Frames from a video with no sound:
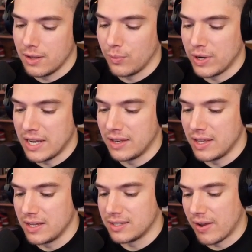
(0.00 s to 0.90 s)
We need
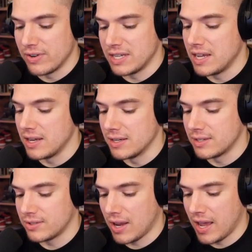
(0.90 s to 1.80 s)
the
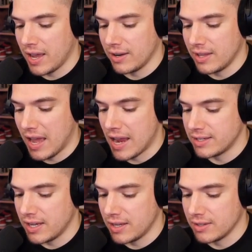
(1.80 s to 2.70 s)
17s and the
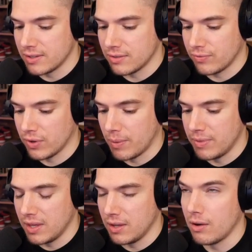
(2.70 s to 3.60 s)
18s from
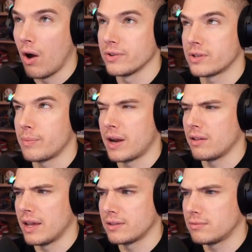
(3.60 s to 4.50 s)
the All Star banner
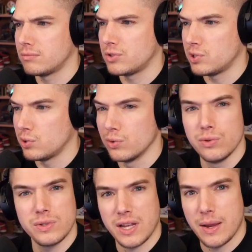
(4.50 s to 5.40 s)
like
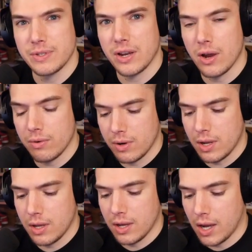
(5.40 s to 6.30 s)
two times ago.
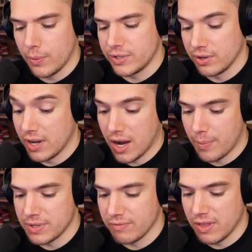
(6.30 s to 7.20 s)
Uh, we still need
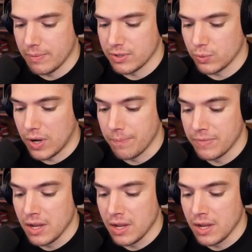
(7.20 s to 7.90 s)
copies of them as well.